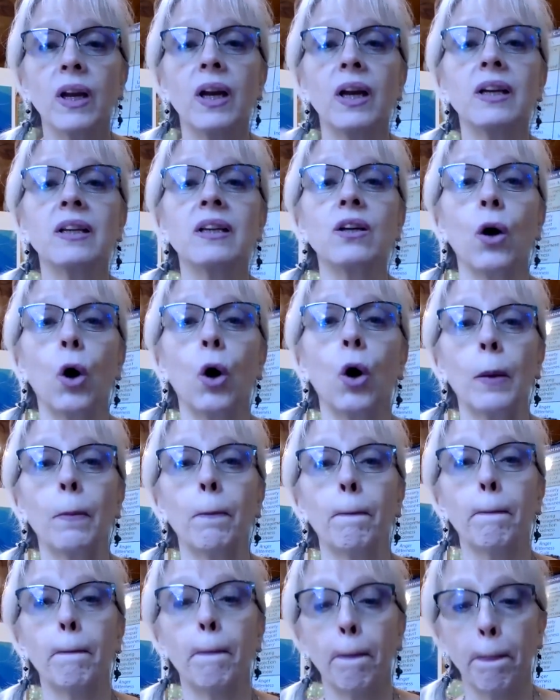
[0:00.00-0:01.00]
and
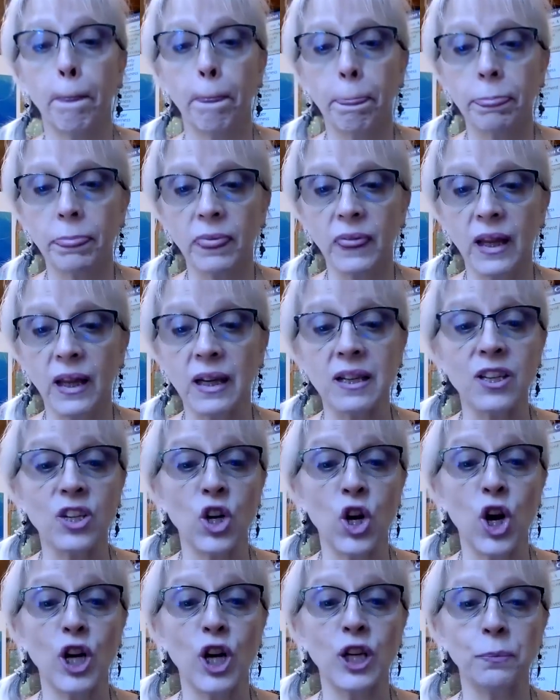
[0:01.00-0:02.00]
on and
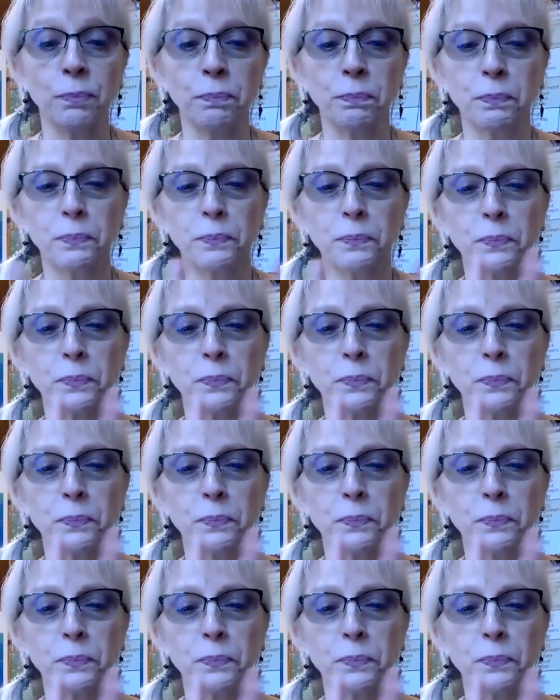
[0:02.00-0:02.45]
on.